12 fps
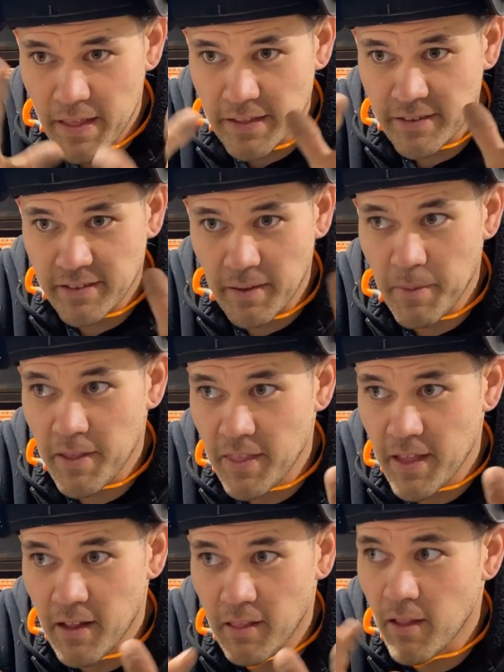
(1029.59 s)
It's something
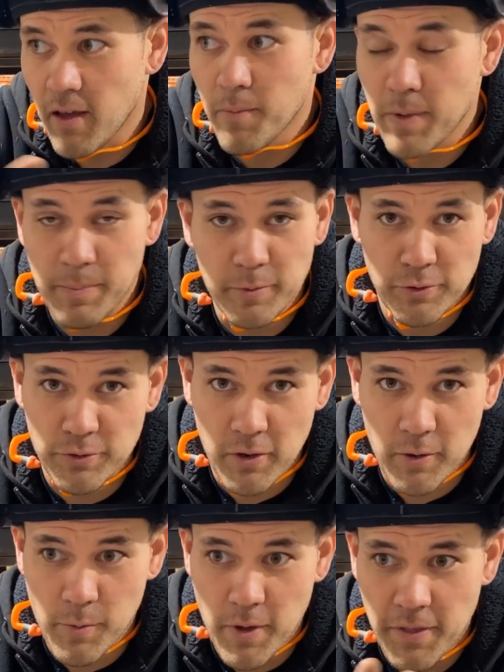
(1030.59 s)
that a lot of people
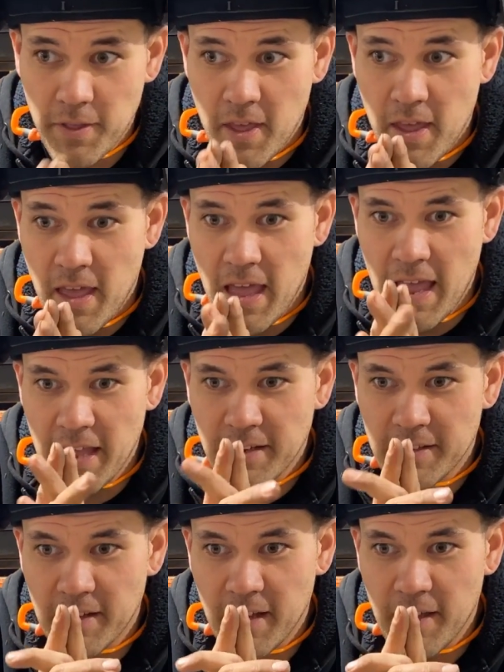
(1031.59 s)
struggle with,
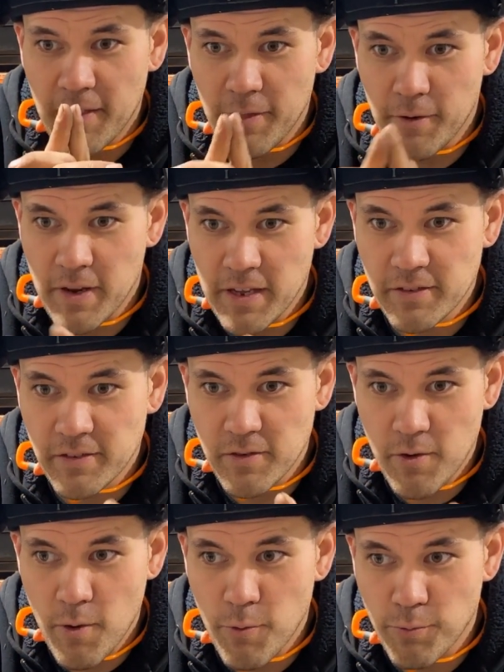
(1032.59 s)
And there is
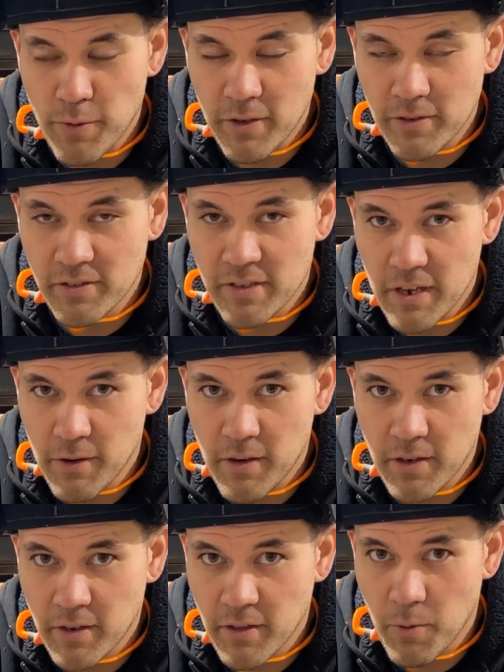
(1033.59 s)
no real
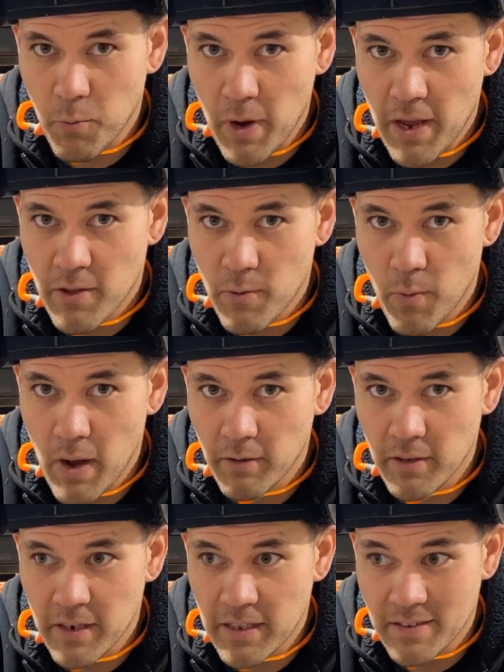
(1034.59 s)
secret to the way you
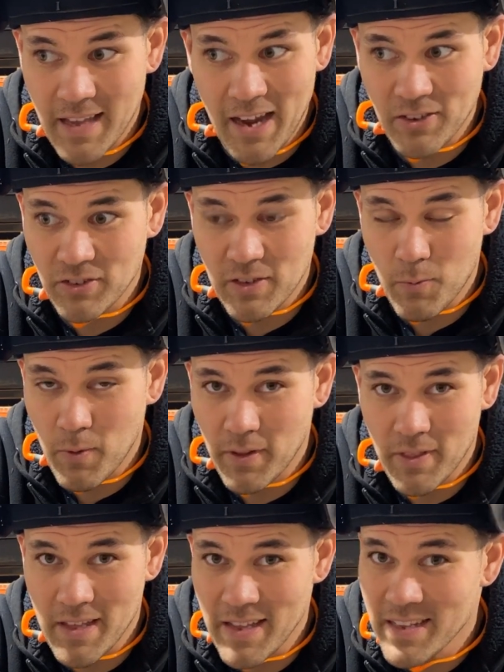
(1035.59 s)
weld it. It's actually one
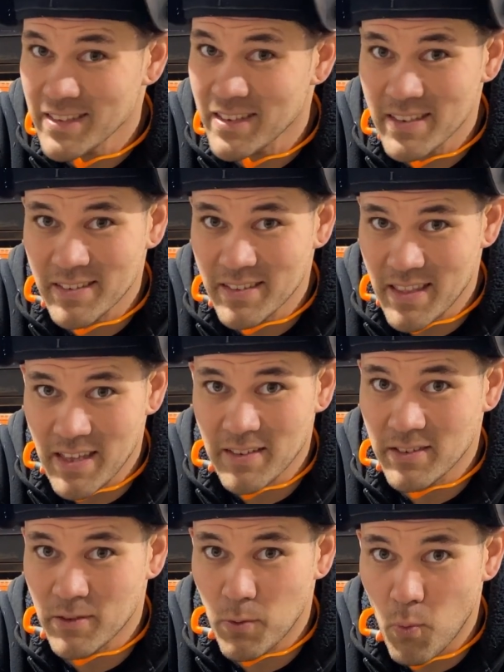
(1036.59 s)
of the easiest
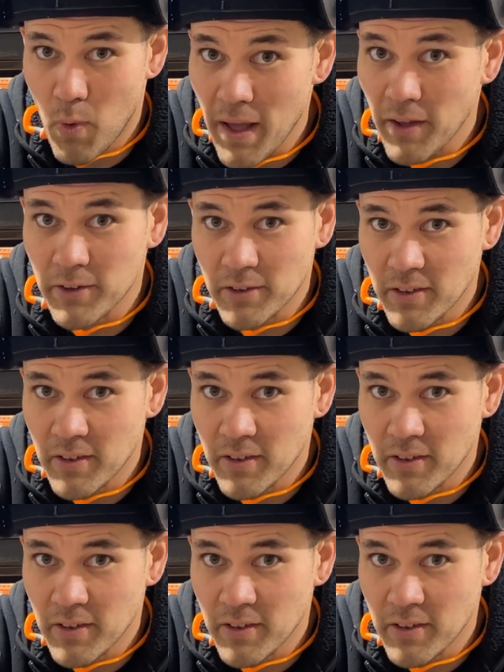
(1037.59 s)
things to weld.